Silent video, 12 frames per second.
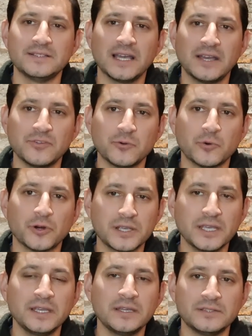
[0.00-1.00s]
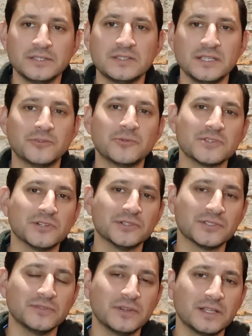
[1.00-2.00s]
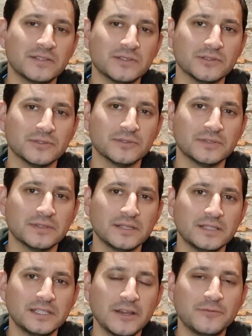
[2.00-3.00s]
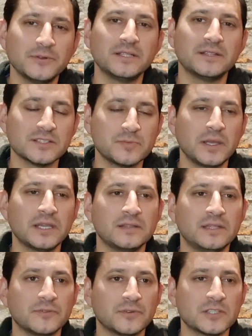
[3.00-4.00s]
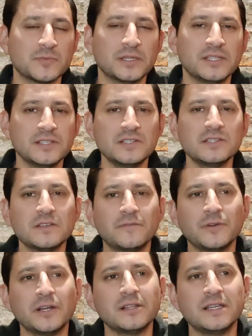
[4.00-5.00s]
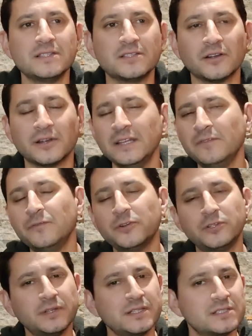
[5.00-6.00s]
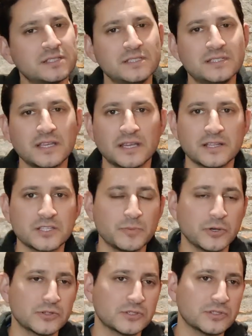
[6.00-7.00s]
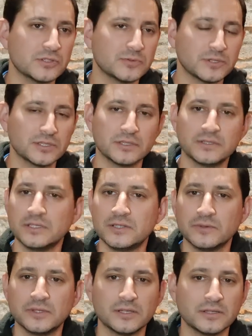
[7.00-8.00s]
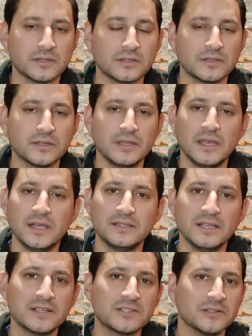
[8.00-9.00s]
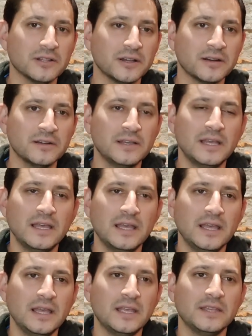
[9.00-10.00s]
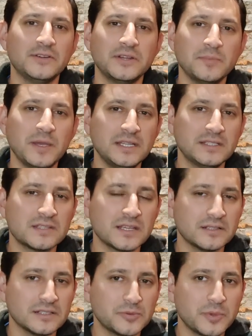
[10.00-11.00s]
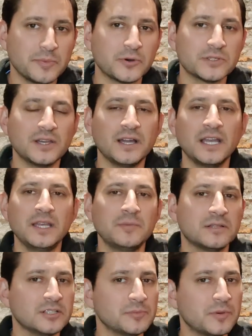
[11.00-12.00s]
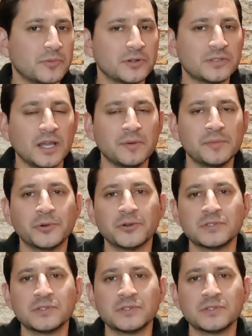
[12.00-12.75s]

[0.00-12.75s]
to have it working and to see the results of it. So it definitely does make a difference. But this is a fairly easy target, even if you're doing 60 second exposures with a with a DSLR you know, you may need to sink a little bit more time and a little bit more time in